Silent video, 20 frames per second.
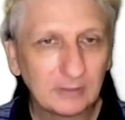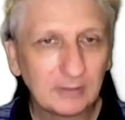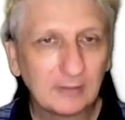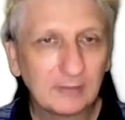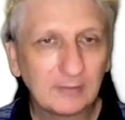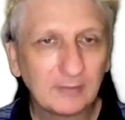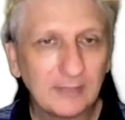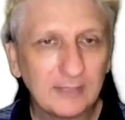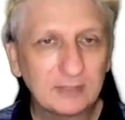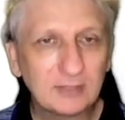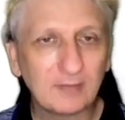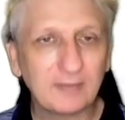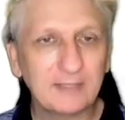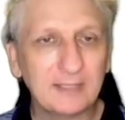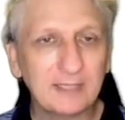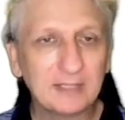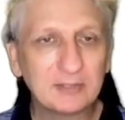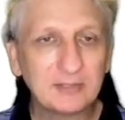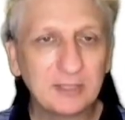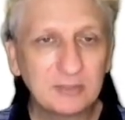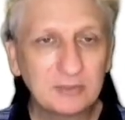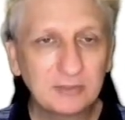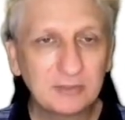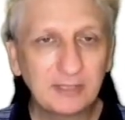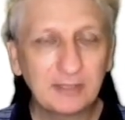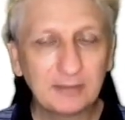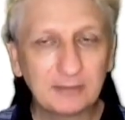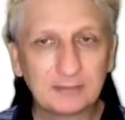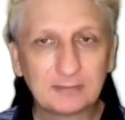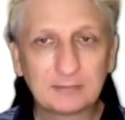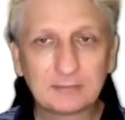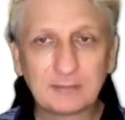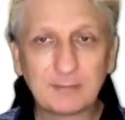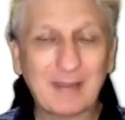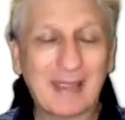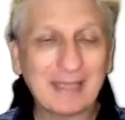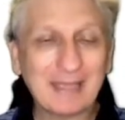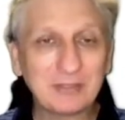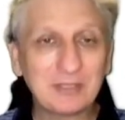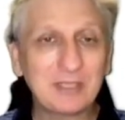These are the existing
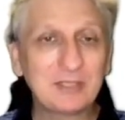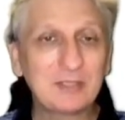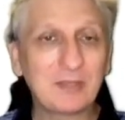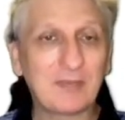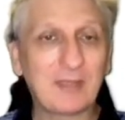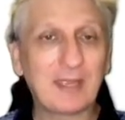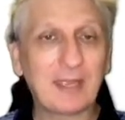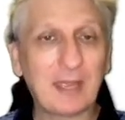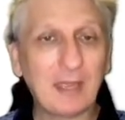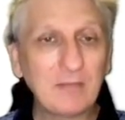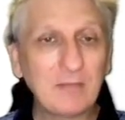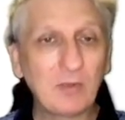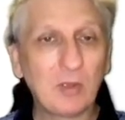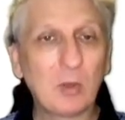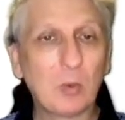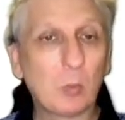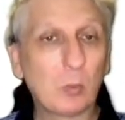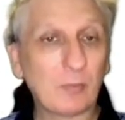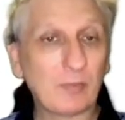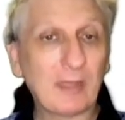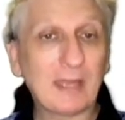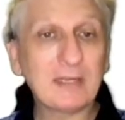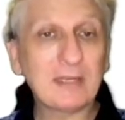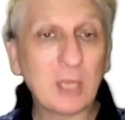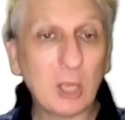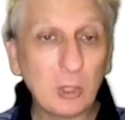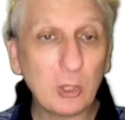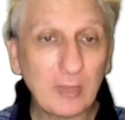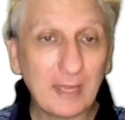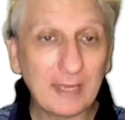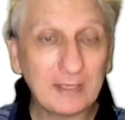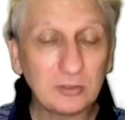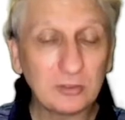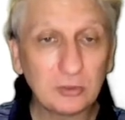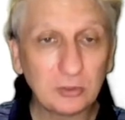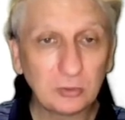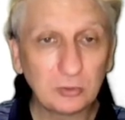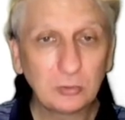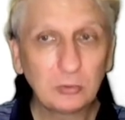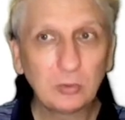capacities that they have, what they know they can
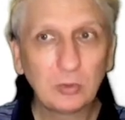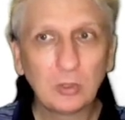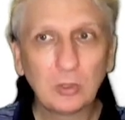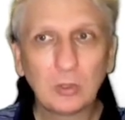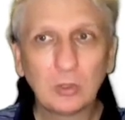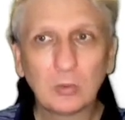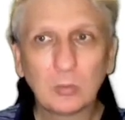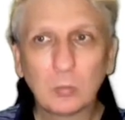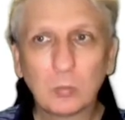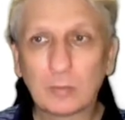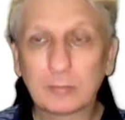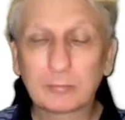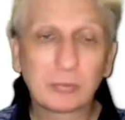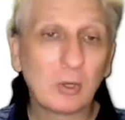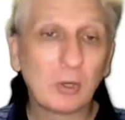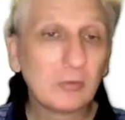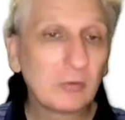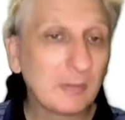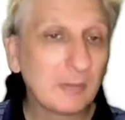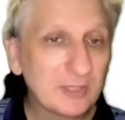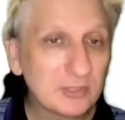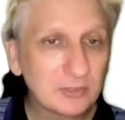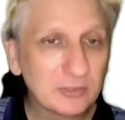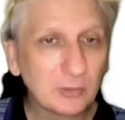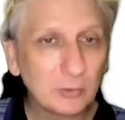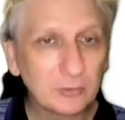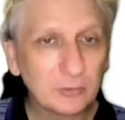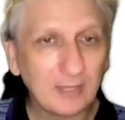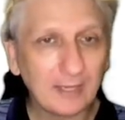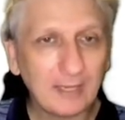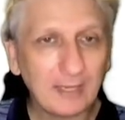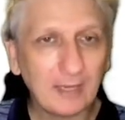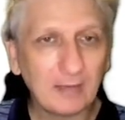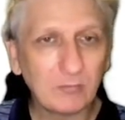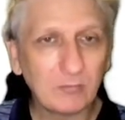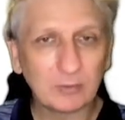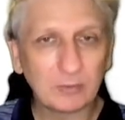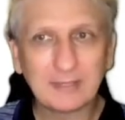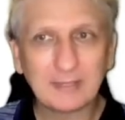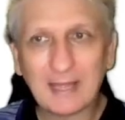do, what programming skills they have,
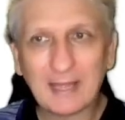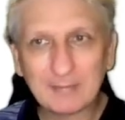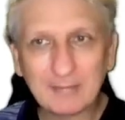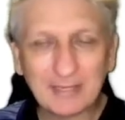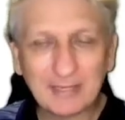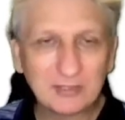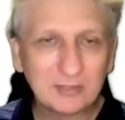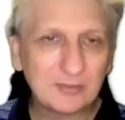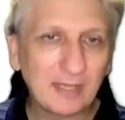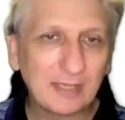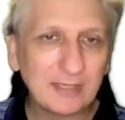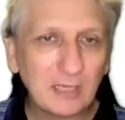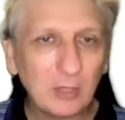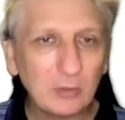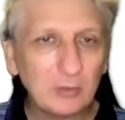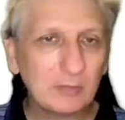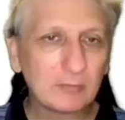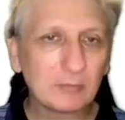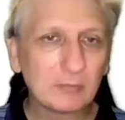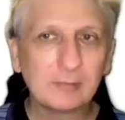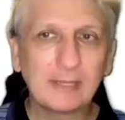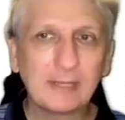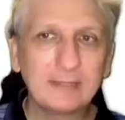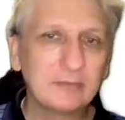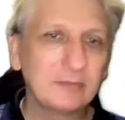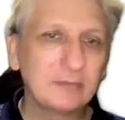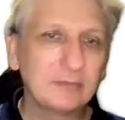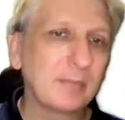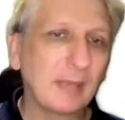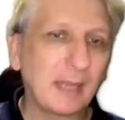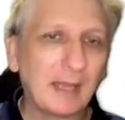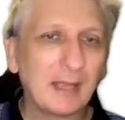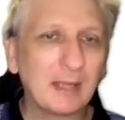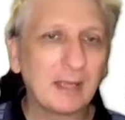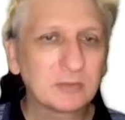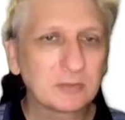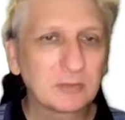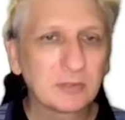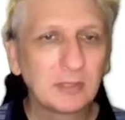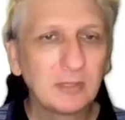what databases they know they've created in the
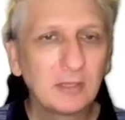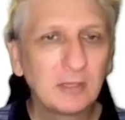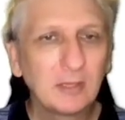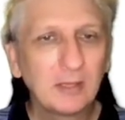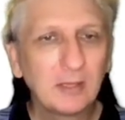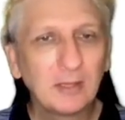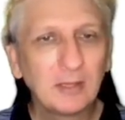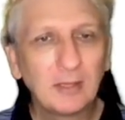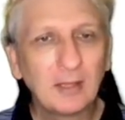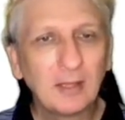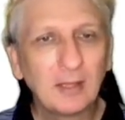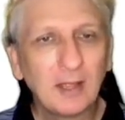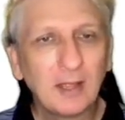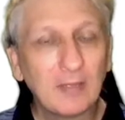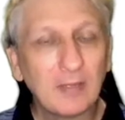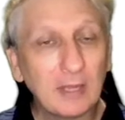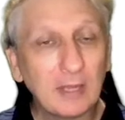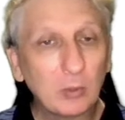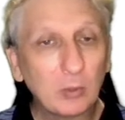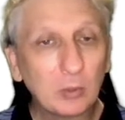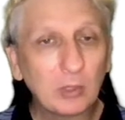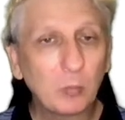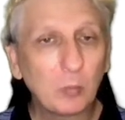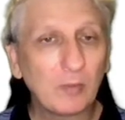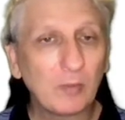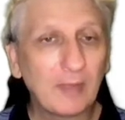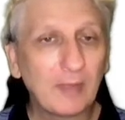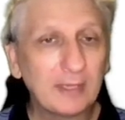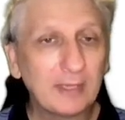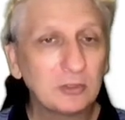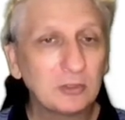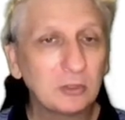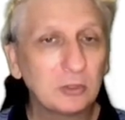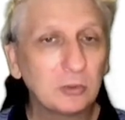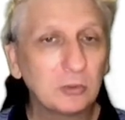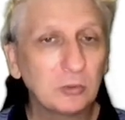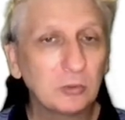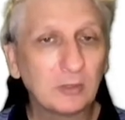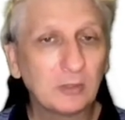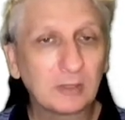past. They look at what they can
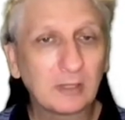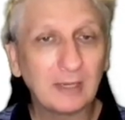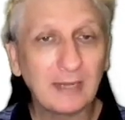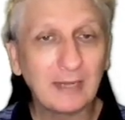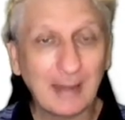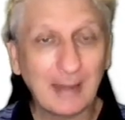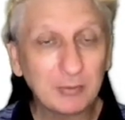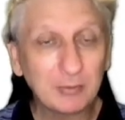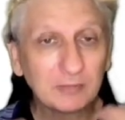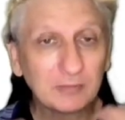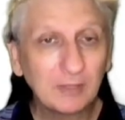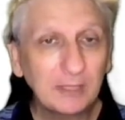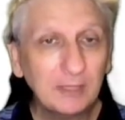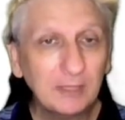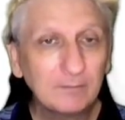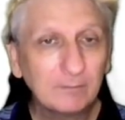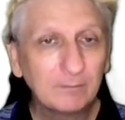do collaboratively.